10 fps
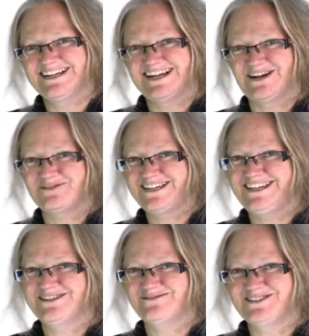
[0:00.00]
I want to
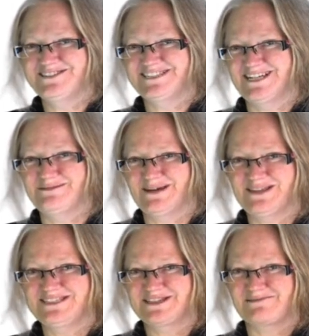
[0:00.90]
hear what you say about
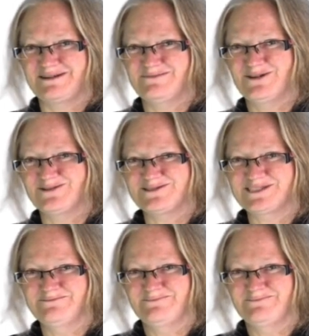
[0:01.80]
these three models.